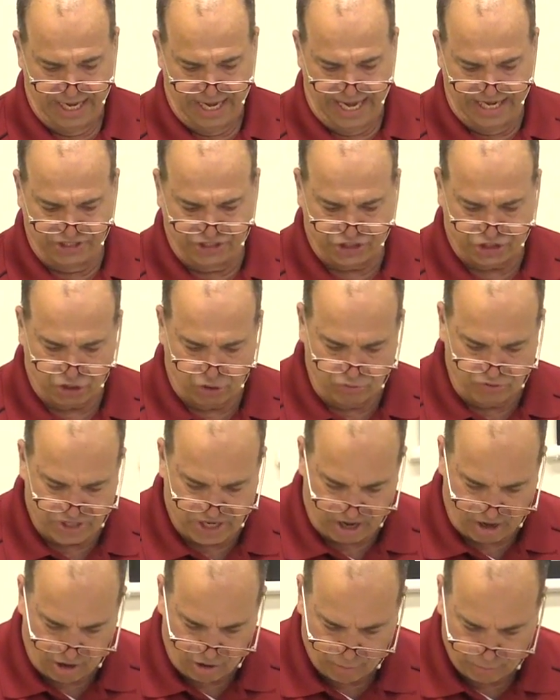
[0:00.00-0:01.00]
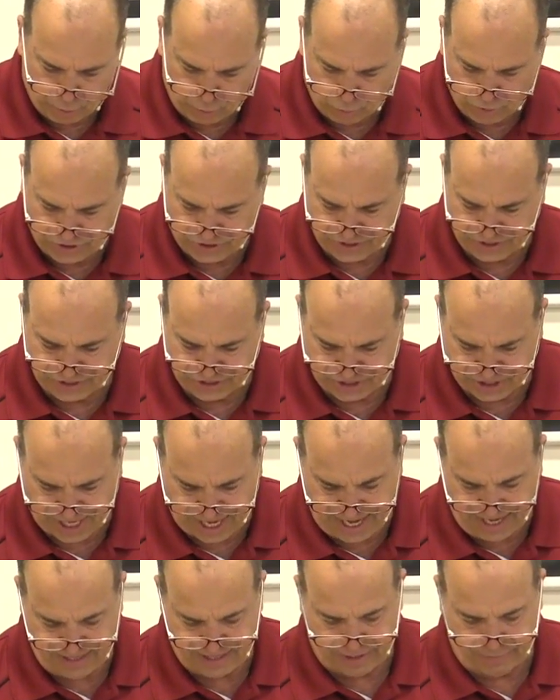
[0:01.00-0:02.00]
And so terrible was the
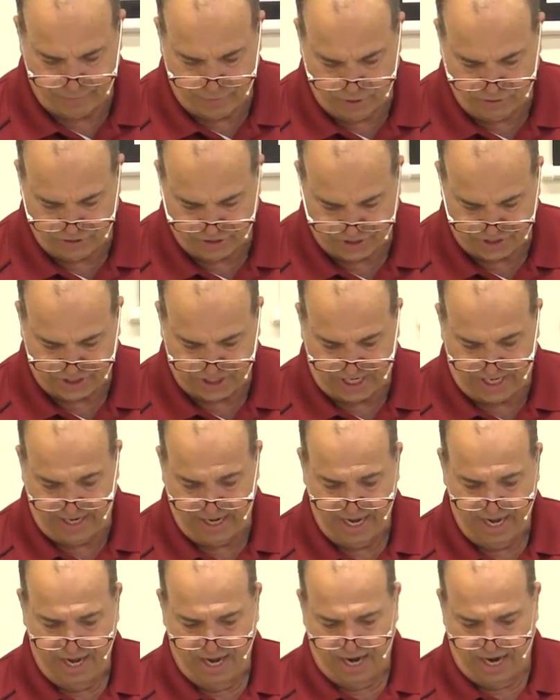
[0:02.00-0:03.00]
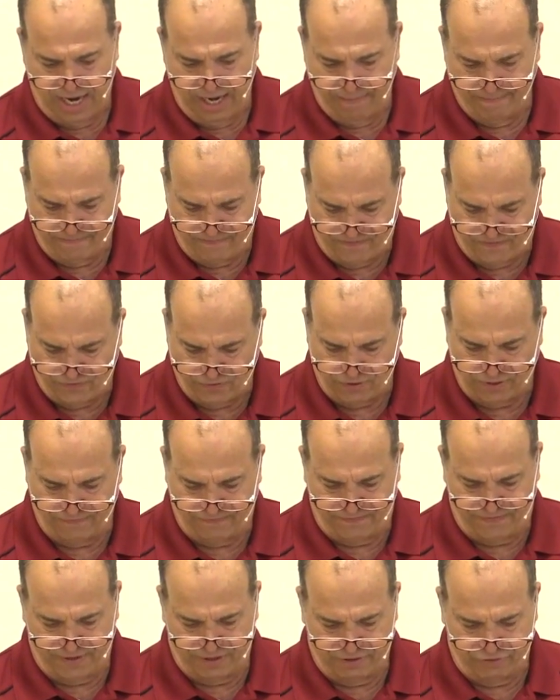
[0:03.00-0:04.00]
sight that Moses said, I am full of
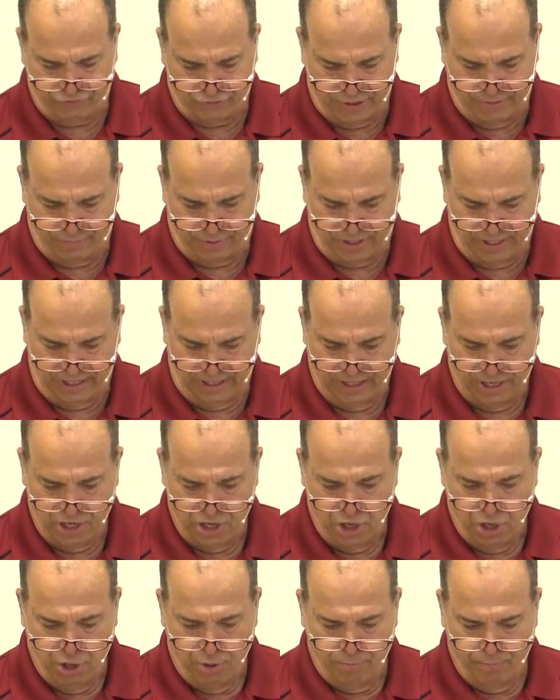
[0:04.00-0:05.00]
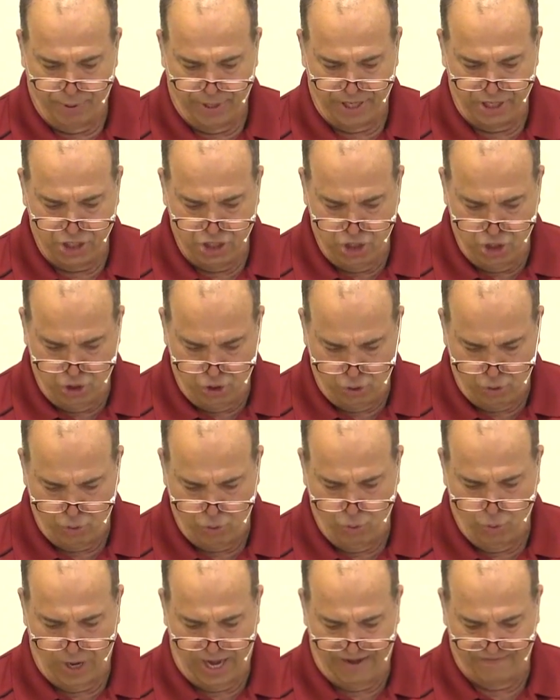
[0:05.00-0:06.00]
fear and trembling. But
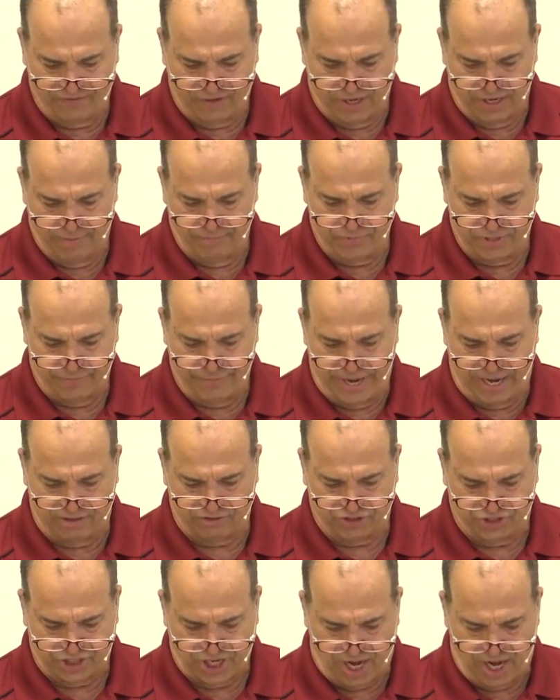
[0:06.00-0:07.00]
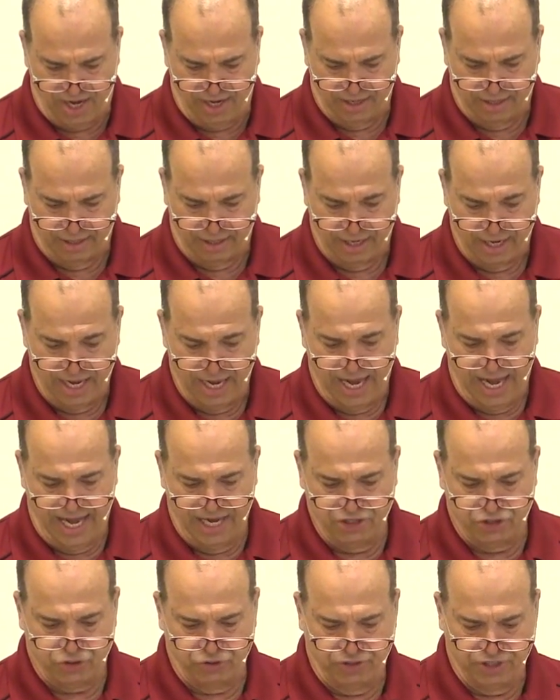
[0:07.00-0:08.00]
you have come to Mount Zion
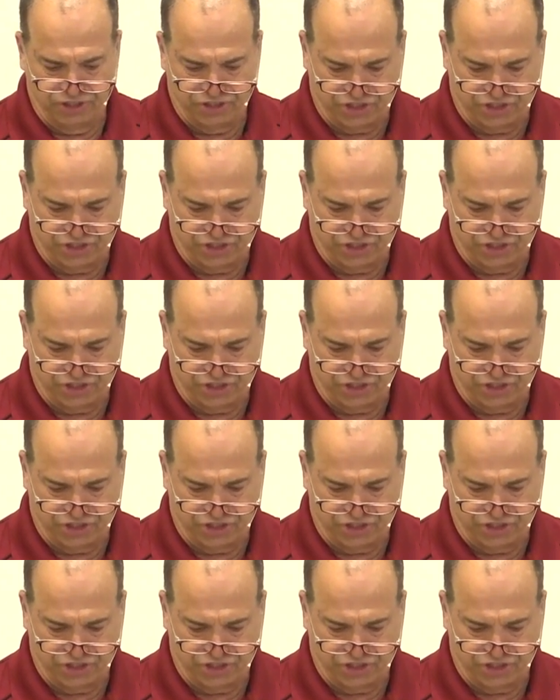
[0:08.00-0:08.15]
and to the